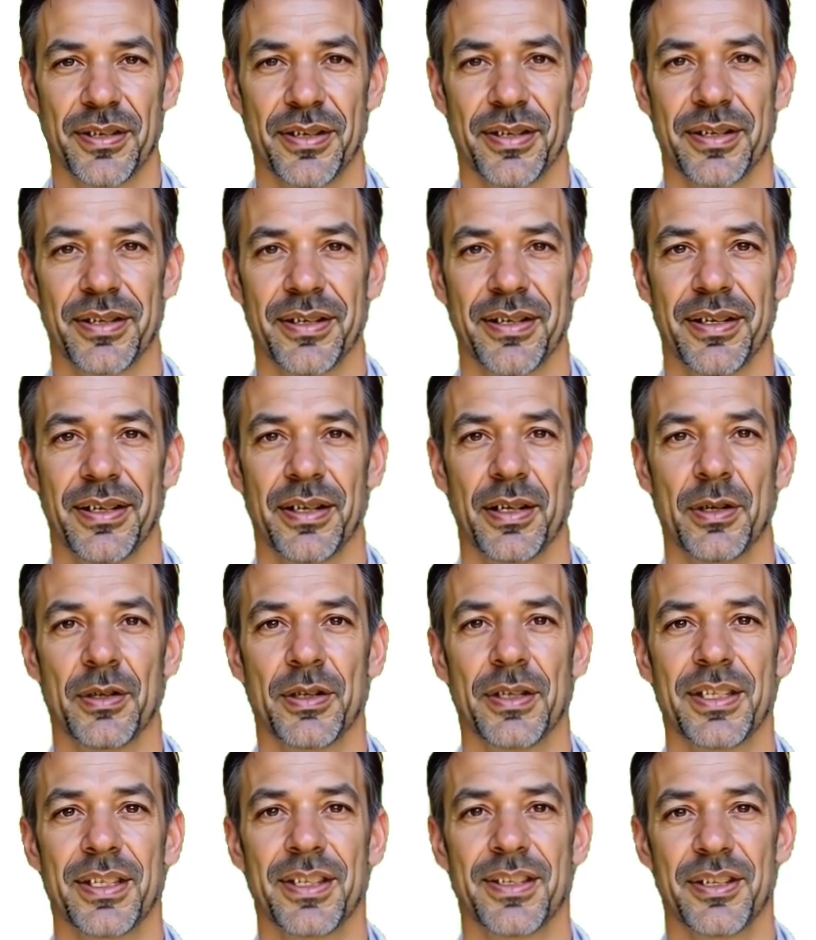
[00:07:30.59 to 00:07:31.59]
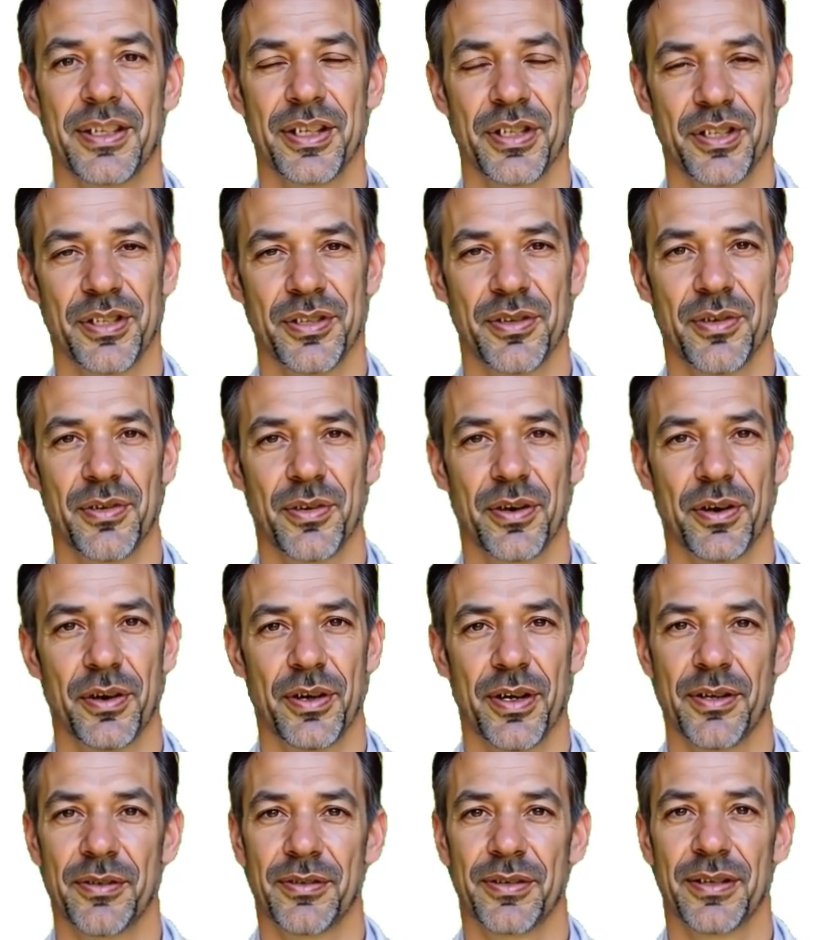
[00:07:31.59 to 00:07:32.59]
Hibiscus can slow how the
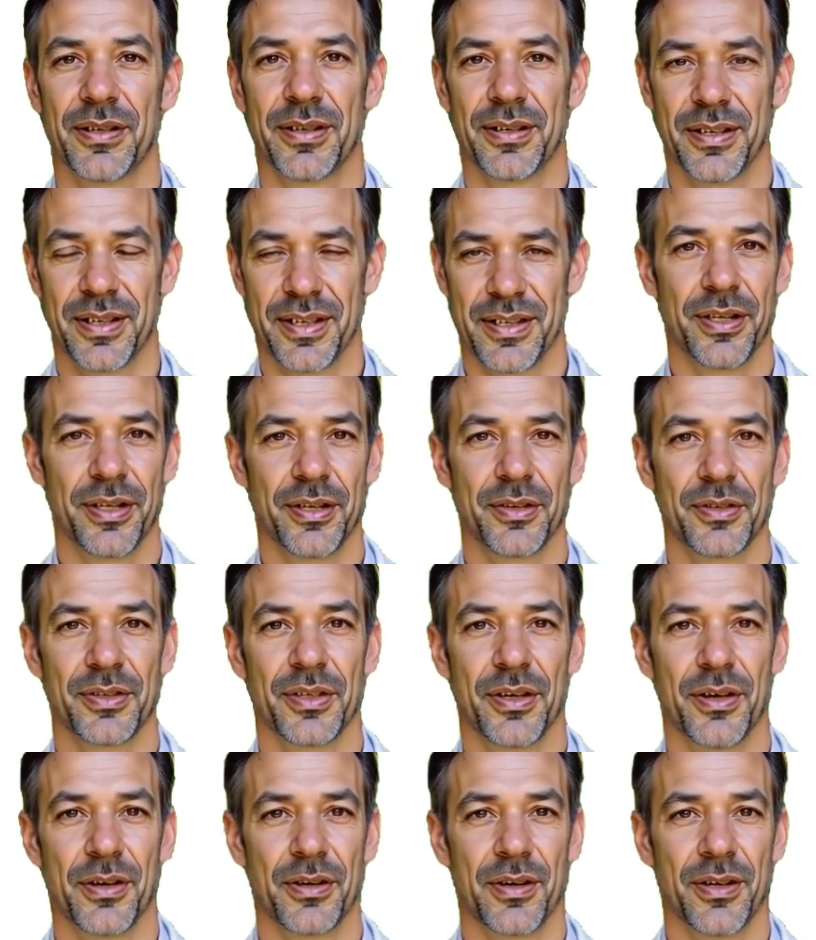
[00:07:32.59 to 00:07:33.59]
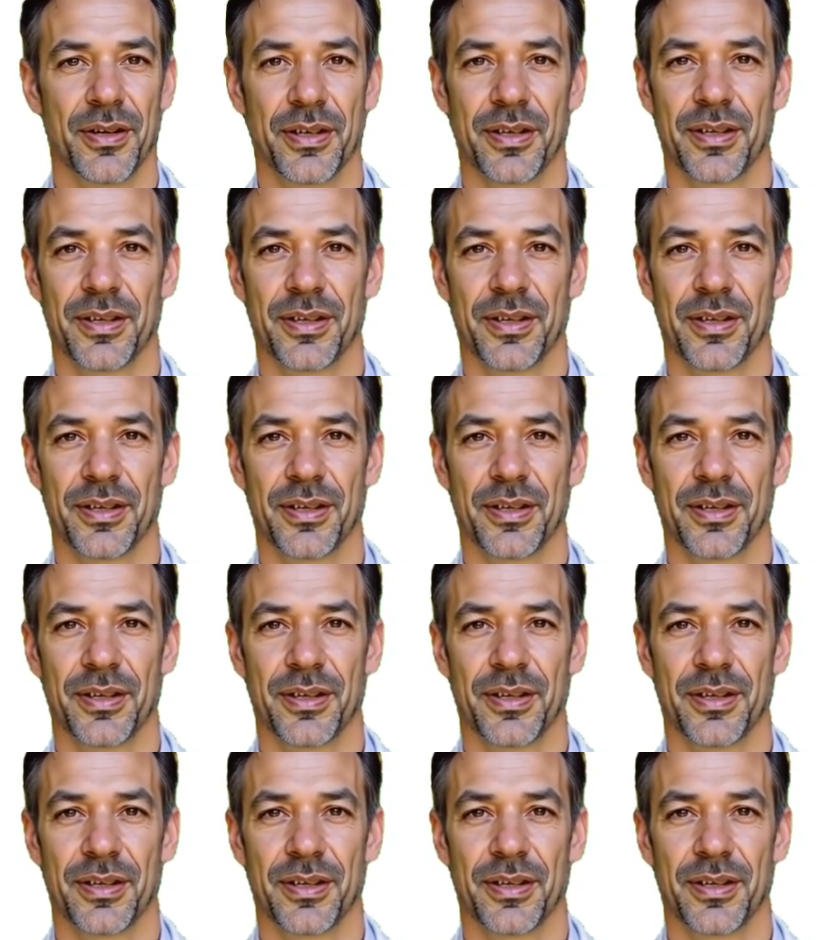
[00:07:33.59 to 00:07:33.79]
liver processes it.